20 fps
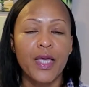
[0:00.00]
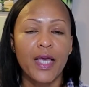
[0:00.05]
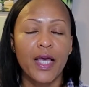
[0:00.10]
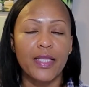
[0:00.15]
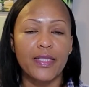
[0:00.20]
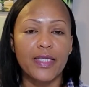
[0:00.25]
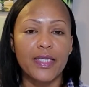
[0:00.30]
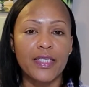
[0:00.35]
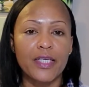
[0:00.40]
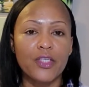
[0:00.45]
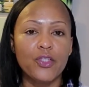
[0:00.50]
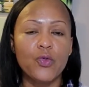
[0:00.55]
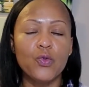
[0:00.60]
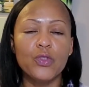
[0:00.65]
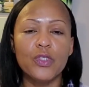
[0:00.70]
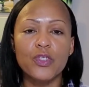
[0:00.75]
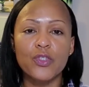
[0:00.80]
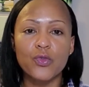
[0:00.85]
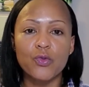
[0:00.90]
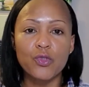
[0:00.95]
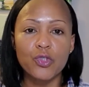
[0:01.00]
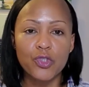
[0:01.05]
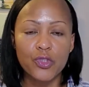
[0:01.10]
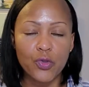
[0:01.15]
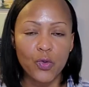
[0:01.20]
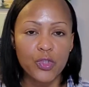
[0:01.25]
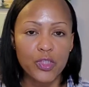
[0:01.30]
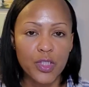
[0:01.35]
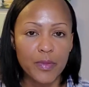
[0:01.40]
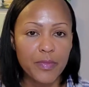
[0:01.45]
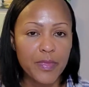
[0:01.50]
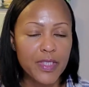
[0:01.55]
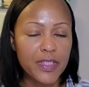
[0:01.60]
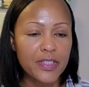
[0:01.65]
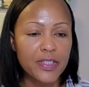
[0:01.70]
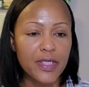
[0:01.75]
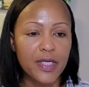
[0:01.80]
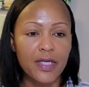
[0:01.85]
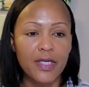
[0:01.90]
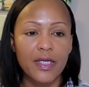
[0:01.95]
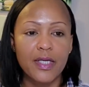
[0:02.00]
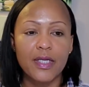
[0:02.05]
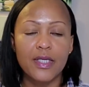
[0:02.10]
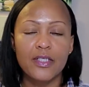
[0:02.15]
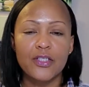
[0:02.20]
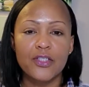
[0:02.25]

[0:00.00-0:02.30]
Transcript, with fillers: and they can use the so social media,